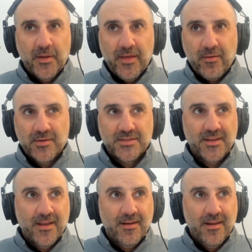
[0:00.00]
That was
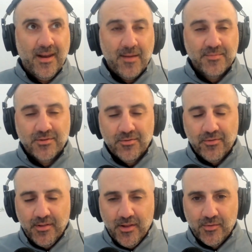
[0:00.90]
an
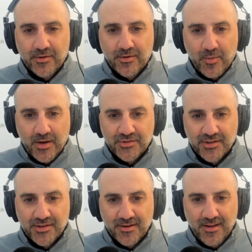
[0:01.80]
absolutely loaded question,